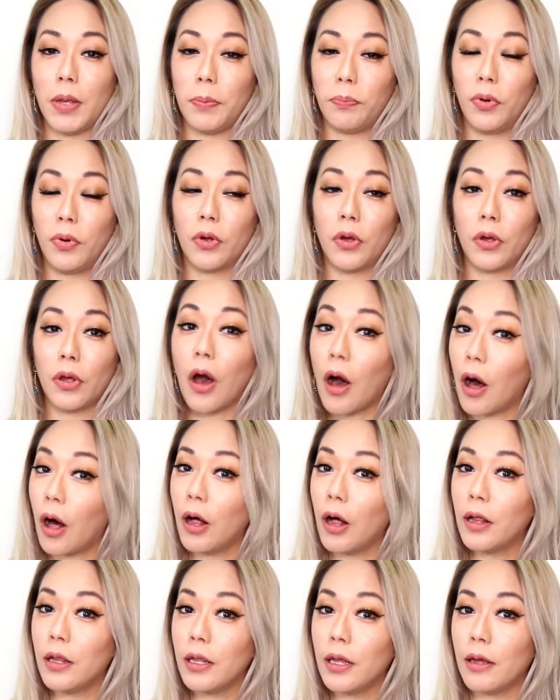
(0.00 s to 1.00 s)
book a
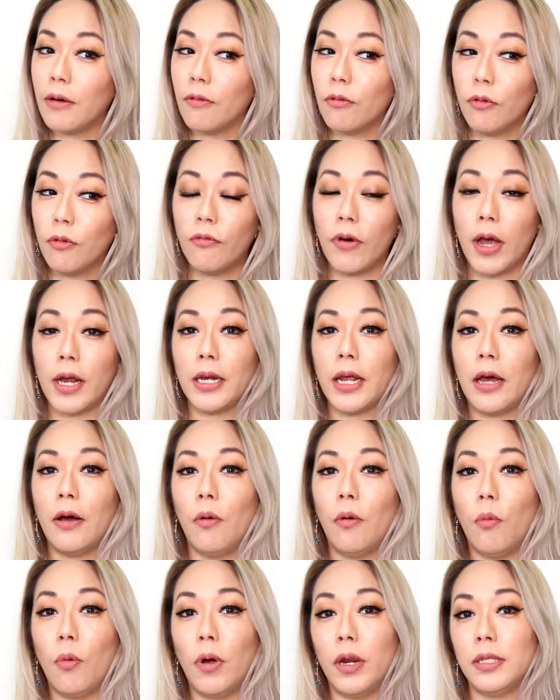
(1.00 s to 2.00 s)
call, we'll find
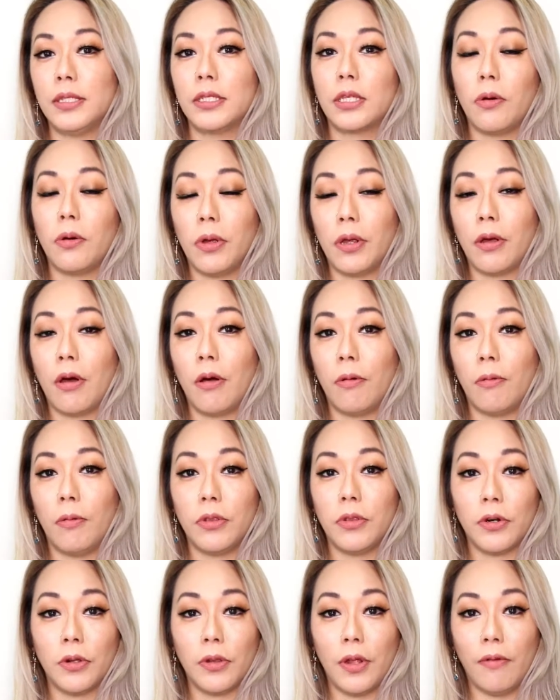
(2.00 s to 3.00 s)
out what's going on
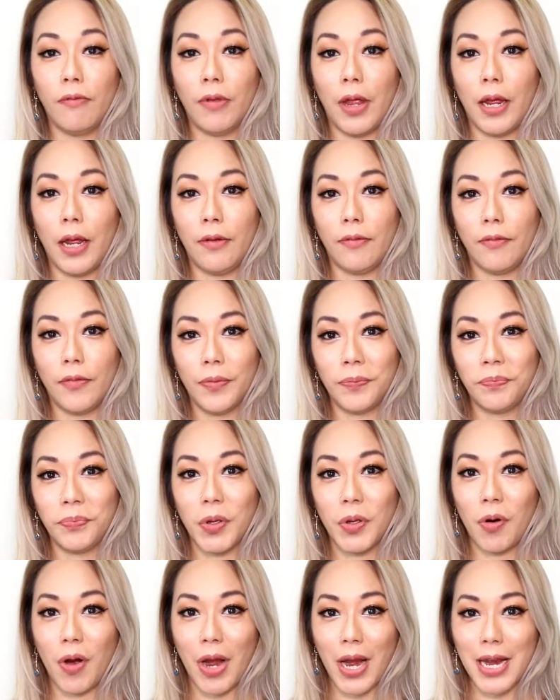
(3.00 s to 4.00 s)
with your love life.
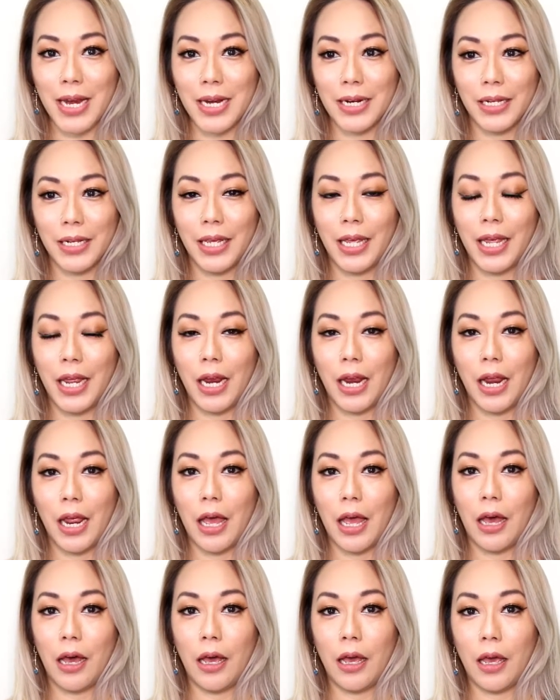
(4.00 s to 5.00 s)
All right?
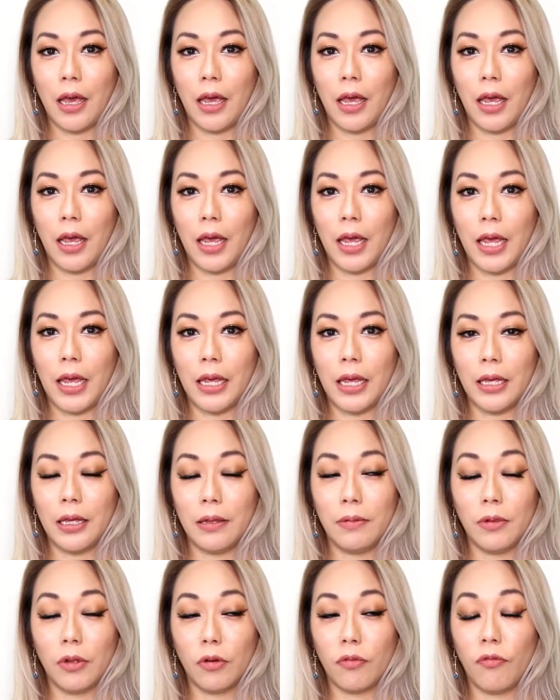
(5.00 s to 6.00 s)
I
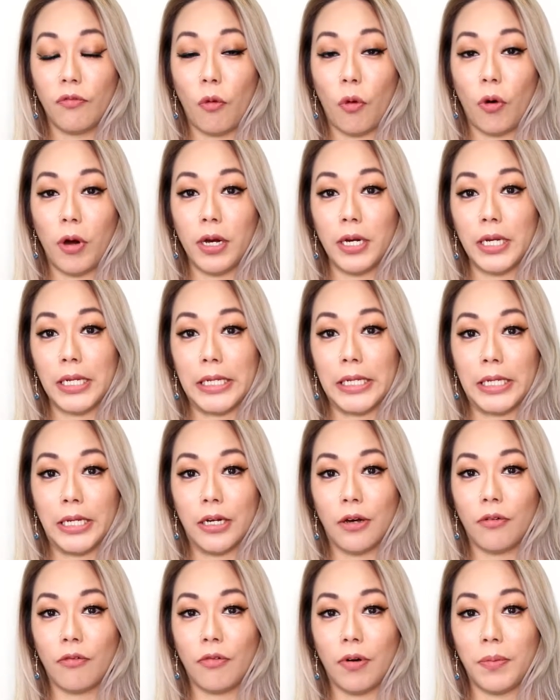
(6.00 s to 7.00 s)
look forward to
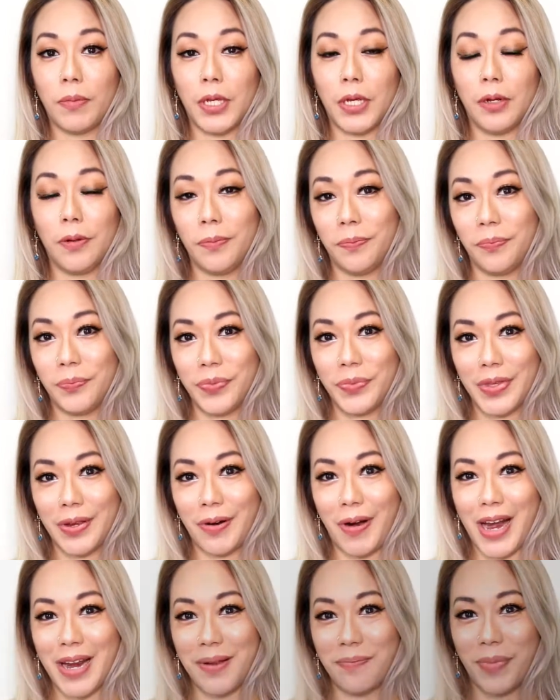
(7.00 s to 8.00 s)
hearing from you. All
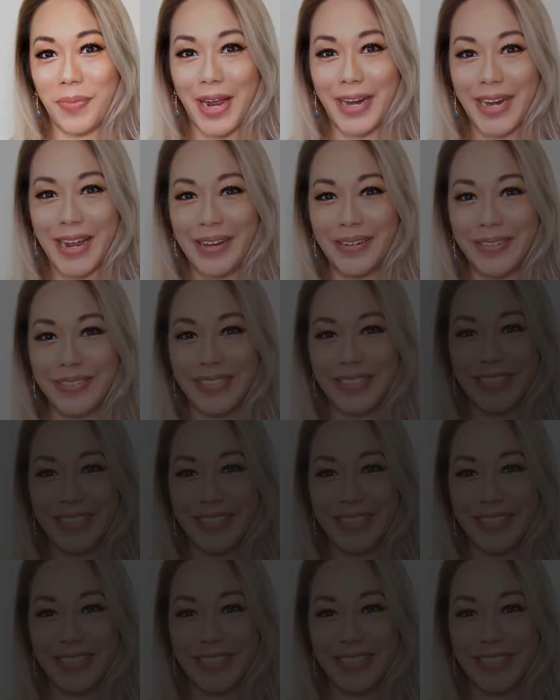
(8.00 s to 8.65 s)
right, bye now.